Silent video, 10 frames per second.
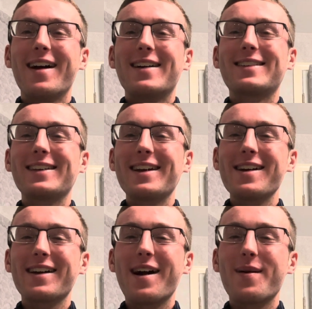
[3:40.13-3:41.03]

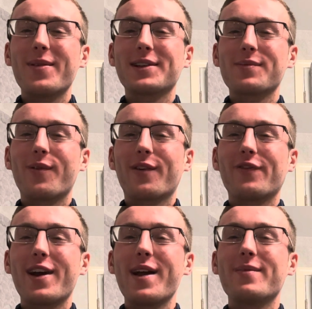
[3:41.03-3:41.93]
seeing how much more
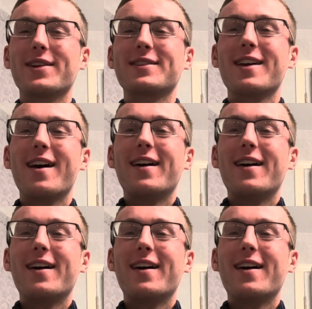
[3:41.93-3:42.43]
famous